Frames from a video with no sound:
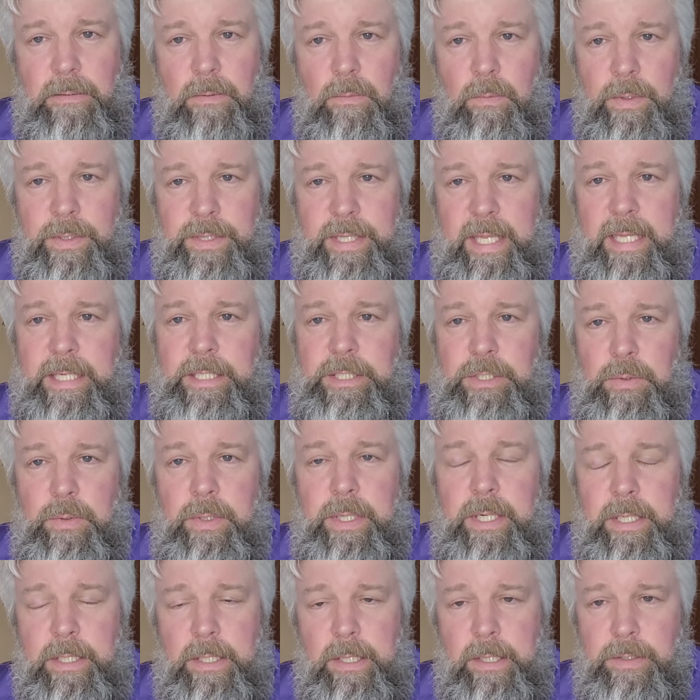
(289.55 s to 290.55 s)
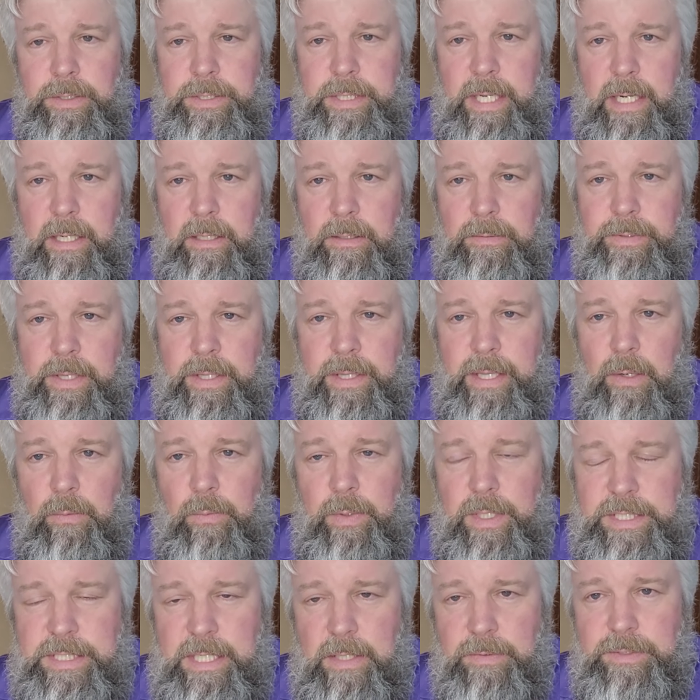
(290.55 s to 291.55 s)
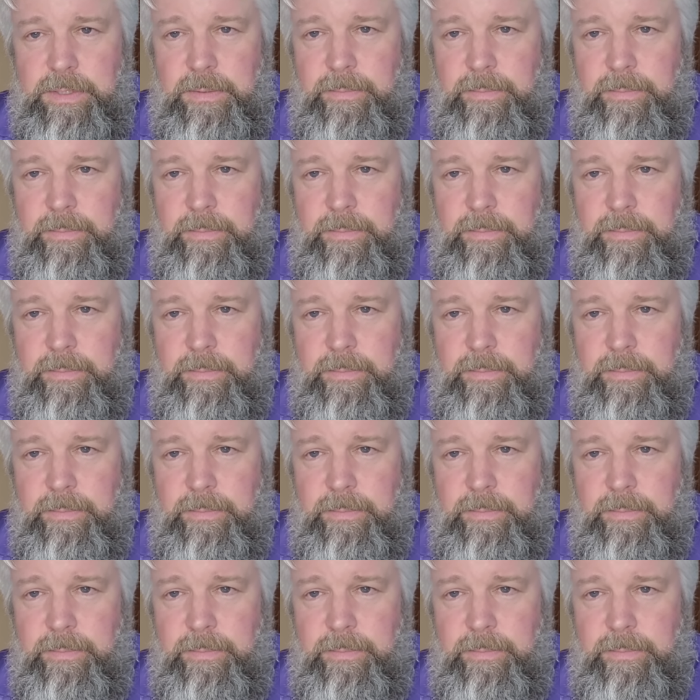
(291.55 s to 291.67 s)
when they do get a clear title, then they'll reach out